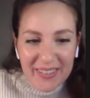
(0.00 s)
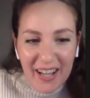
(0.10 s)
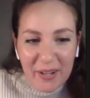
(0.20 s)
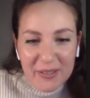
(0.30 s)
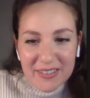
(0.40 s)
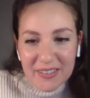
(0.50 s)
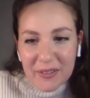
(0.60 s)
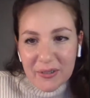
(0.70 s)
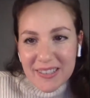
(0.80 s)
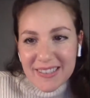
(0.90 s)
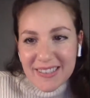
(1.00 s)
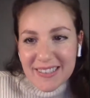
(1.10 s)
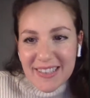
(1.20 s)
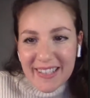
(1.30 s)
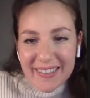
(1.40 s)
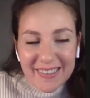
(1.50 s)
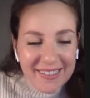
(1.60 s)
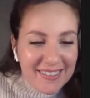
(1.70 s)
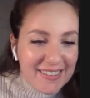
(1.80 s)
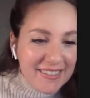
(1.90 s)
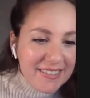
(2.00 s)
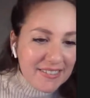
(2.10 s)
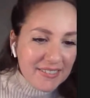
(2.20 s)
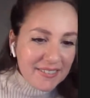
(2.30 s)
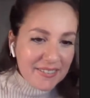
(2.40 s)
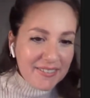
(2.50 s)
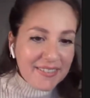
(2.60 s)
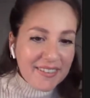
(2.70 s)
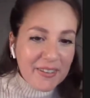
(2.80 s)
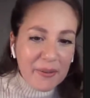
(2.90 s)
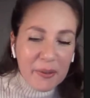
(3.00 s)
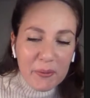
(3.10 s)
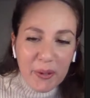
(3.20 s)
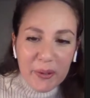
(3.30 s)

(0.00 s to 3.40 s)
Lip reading: how is it going since then? Is it going well?